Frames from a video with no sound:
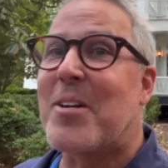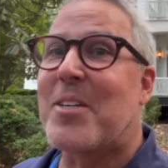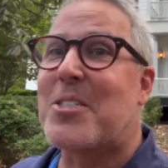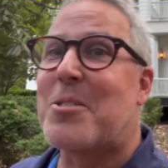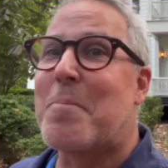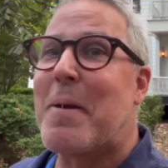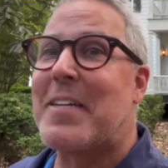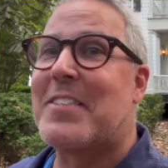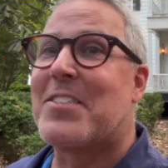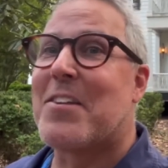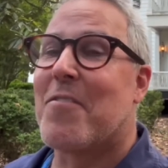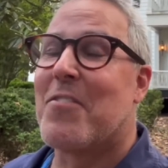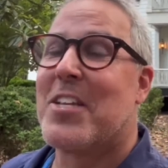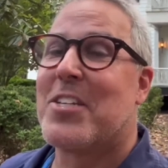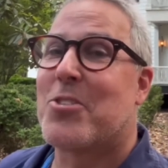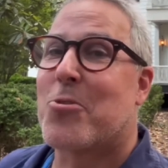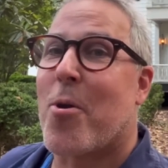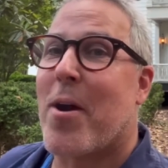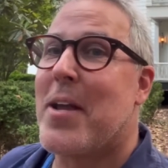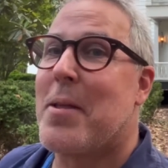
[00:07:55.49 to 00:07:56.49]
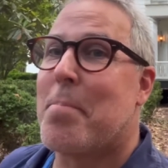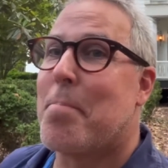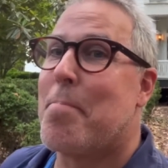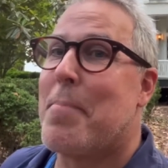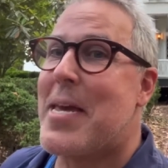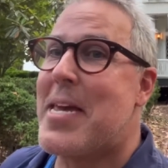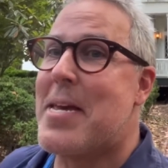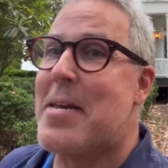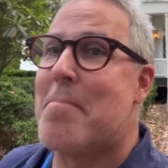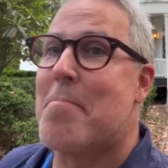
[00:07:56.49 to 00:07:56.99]
expense of this great
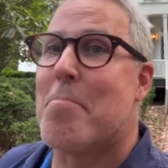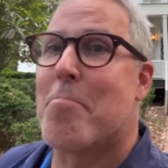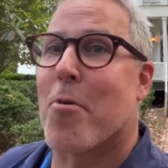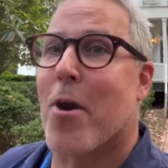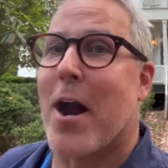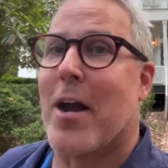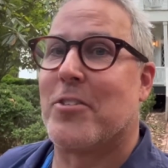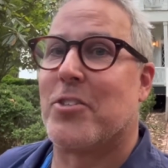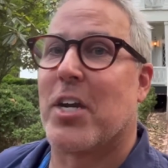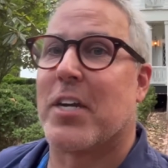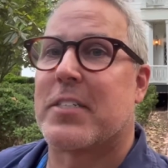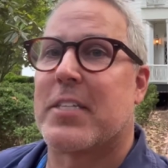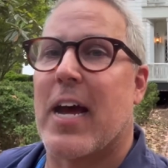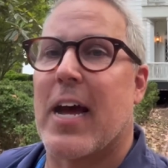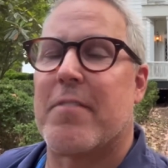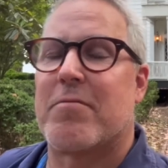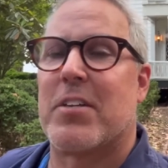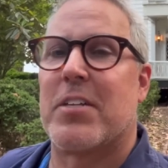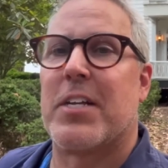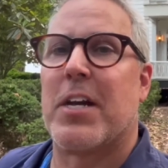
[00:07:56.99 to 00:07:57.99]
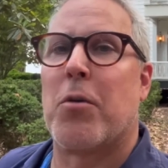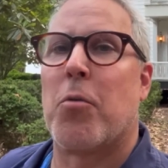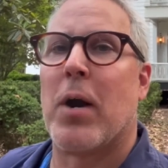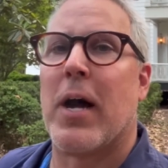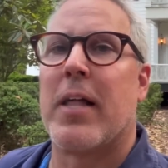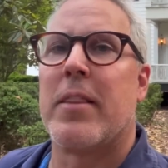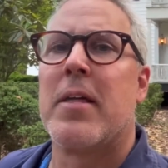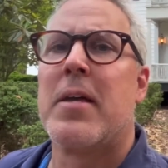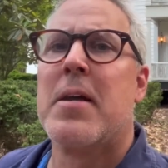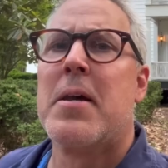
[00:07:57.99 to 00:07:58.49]
beam project I have to deal with.